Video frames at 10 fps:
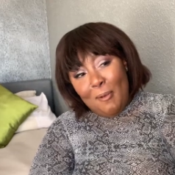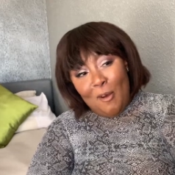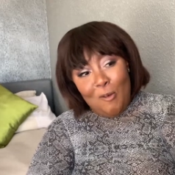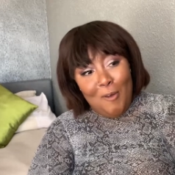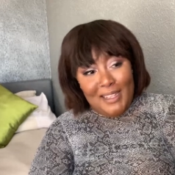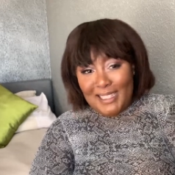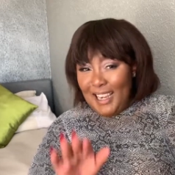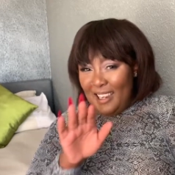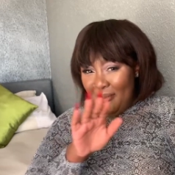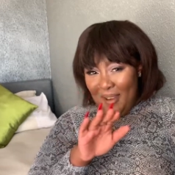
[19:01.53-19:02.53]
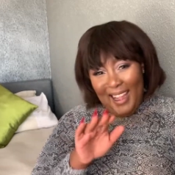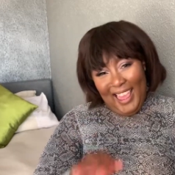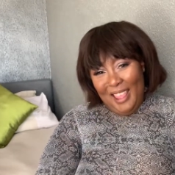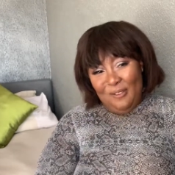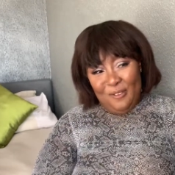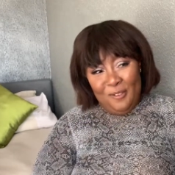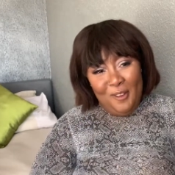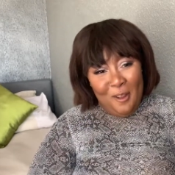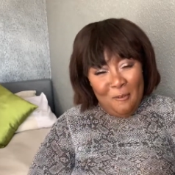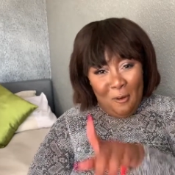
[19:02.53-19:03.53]
who were studying my life
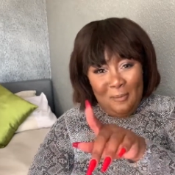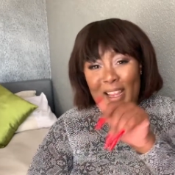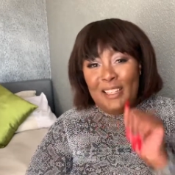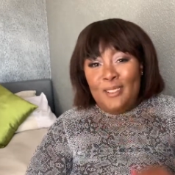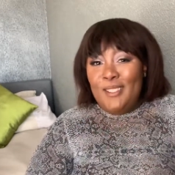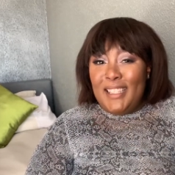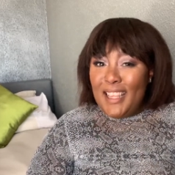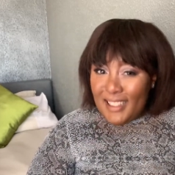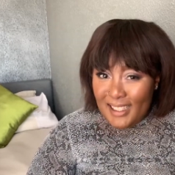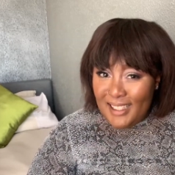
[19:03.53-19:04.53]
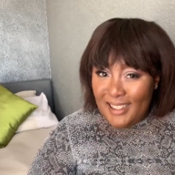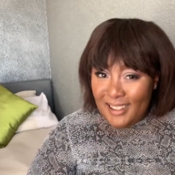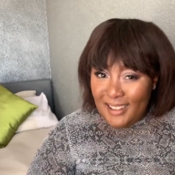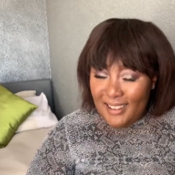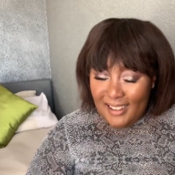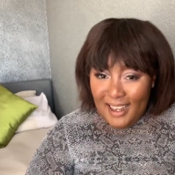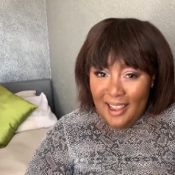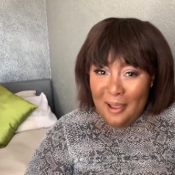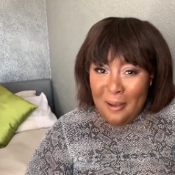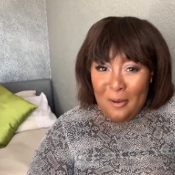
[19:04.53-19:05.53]
from a to z
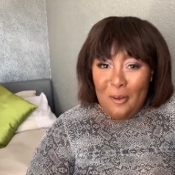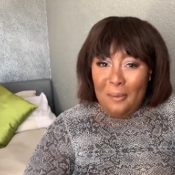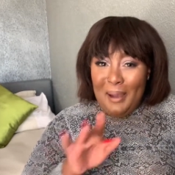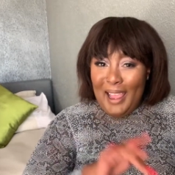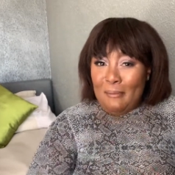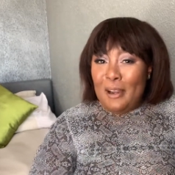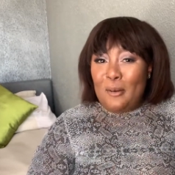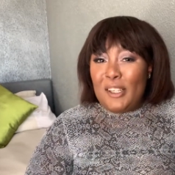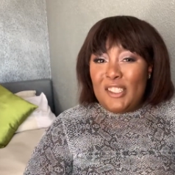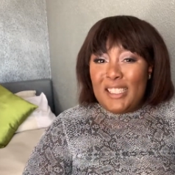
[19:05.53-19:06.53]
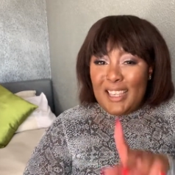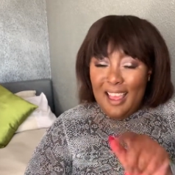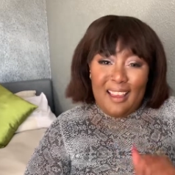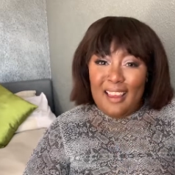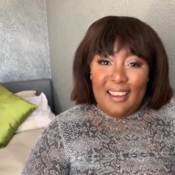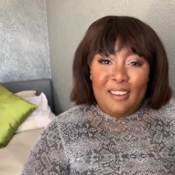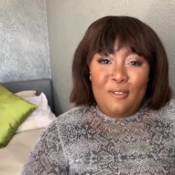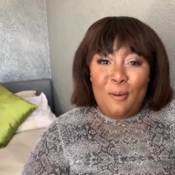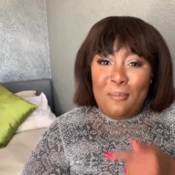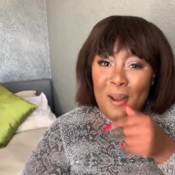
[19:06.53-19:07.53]
go register
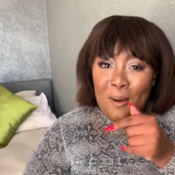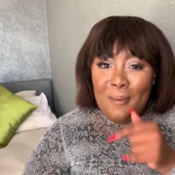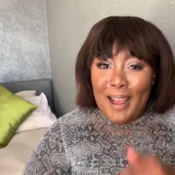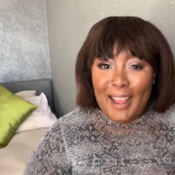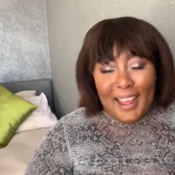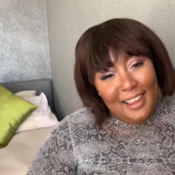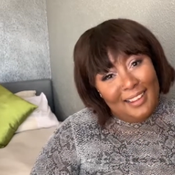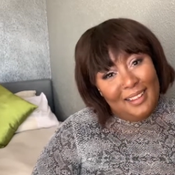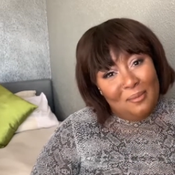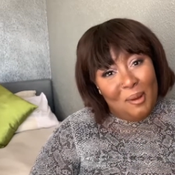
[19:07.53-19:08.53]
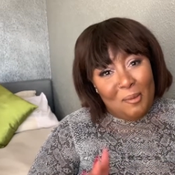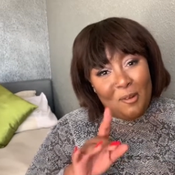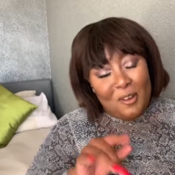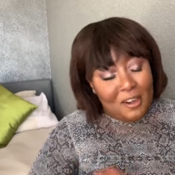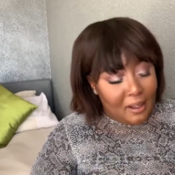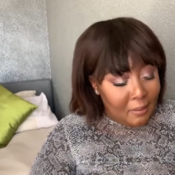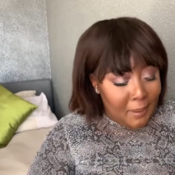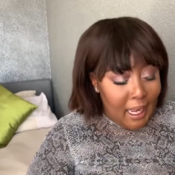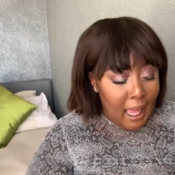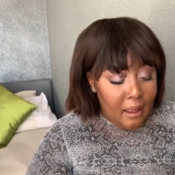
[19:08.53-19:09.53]
for pillow people who looking at my
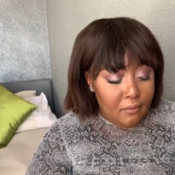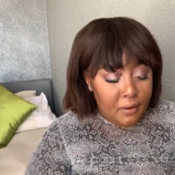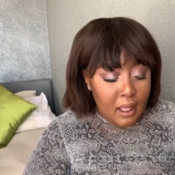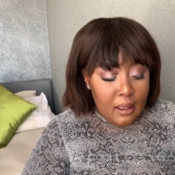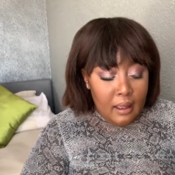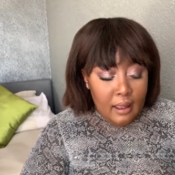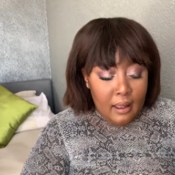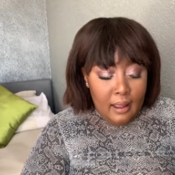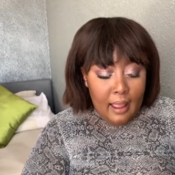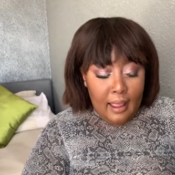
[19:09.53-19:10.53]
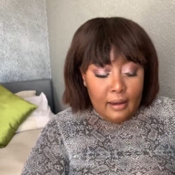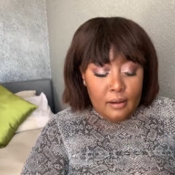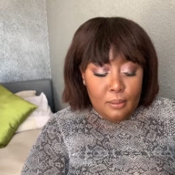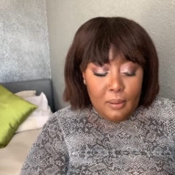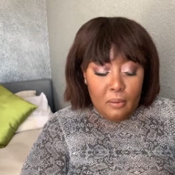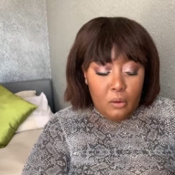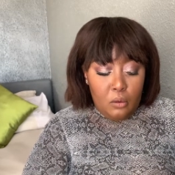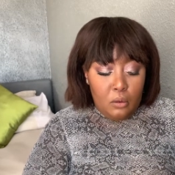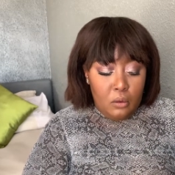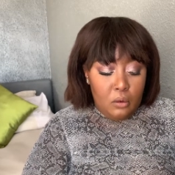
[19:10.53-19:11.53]
life and people
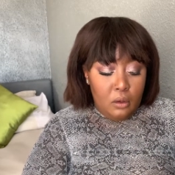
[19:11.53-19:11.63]
who